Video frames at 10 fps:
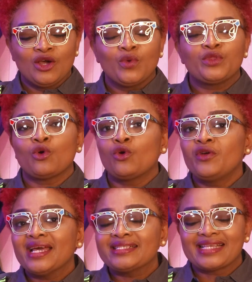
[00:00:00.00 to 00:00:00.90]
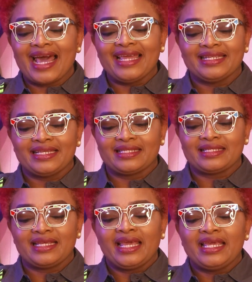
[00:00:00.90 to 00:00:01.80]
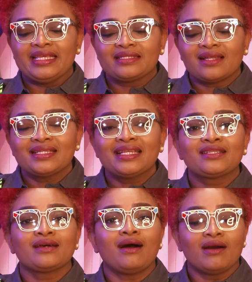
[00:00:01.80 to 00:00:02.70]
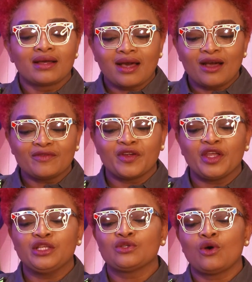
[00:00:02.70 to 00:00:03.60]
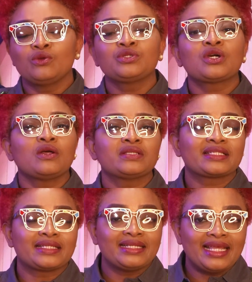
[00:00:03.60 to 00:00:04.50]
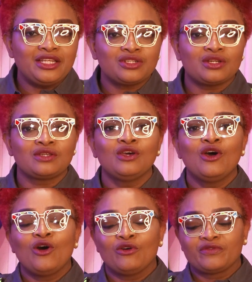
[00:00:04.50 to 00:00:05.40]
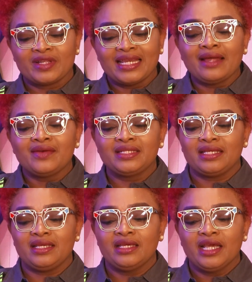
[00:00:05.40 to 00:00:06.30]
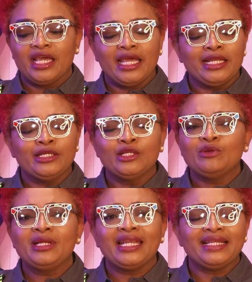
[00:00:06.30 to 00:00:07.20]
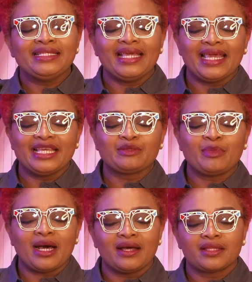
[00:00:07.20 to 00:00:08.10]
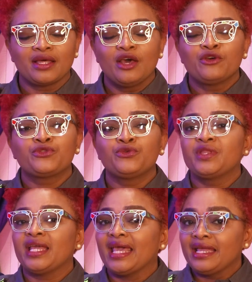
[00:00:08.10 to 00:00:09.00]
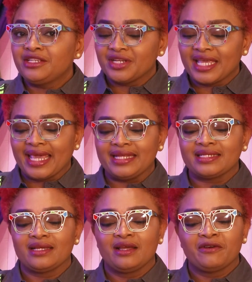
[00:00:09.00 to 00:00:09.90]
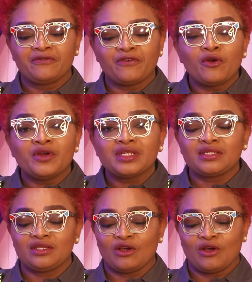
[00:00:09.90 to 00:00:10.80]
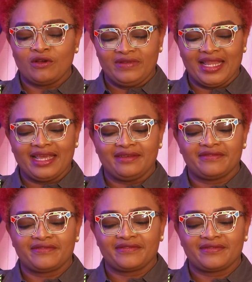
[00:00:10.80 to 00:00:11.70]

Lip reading: With Aurea's guidance, he started to uncover his own constellation of clarity, illuminating his path through the intricate forest of life.